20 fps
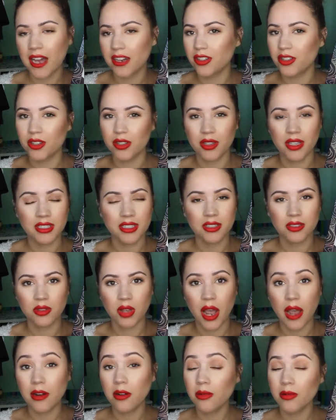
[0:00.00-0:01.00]
I don't know. That
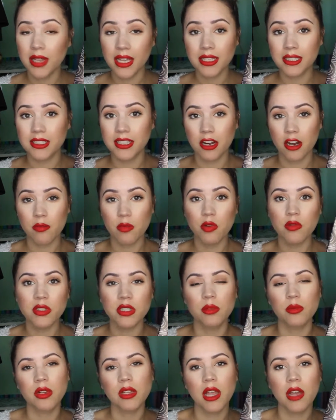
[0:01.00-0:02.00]
sounds. I don't like scary
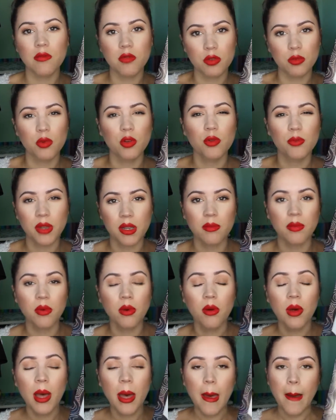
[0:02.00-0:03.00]
movies in real life with real
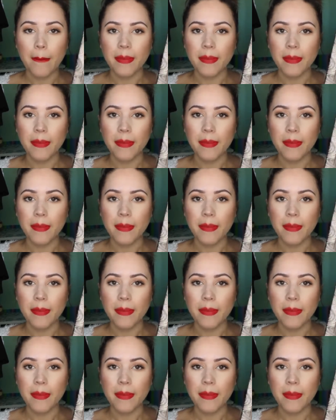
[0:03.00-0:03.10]
people,